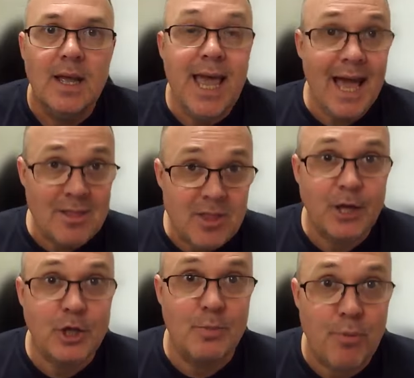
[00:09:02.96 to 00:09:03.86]
He had
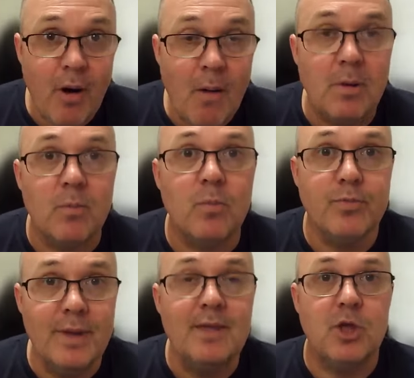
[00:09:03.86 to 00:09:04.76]
such a problem with
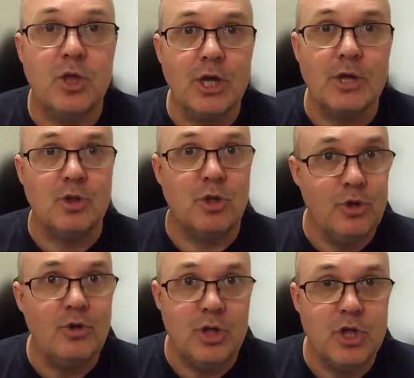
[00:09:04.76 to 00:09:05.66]
me suggesting
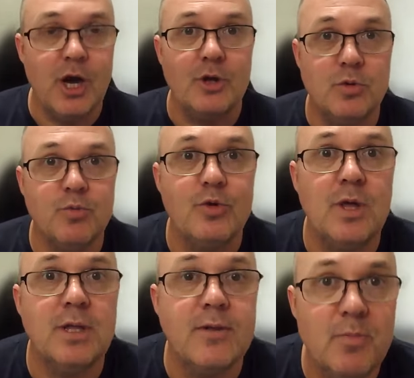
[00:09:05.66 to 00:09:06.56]
you can charge a
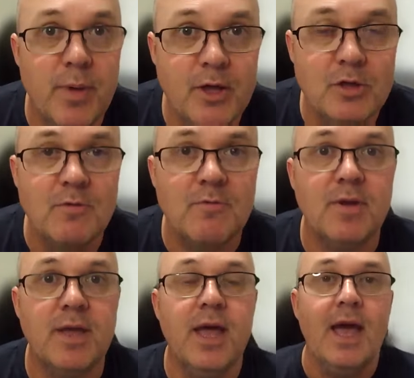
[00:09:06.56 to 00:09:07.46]
routine inspection
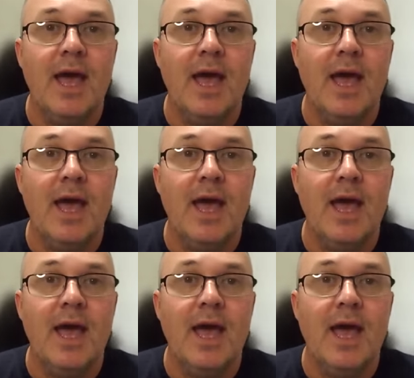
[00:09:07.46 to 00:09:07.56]
fee,